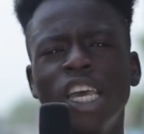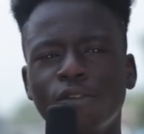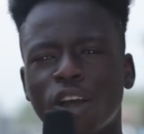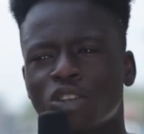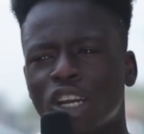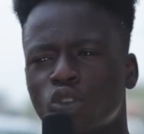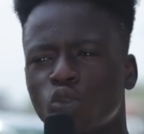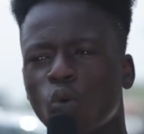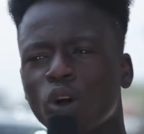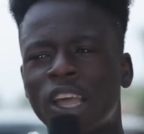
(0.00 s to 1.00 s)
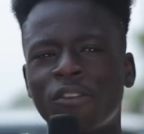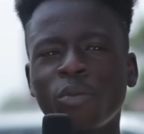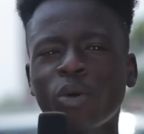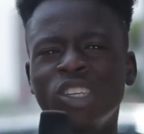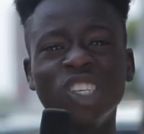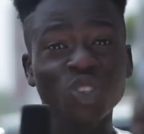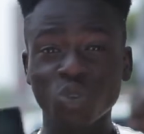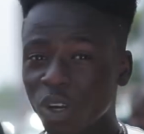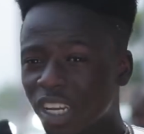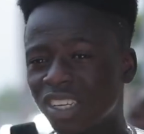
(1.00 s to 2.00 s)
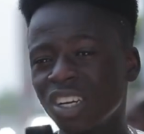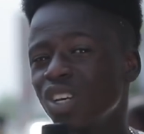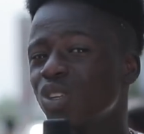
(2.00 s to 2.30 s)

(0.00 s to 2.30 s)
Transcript: If you're trying to do what everybody is doing,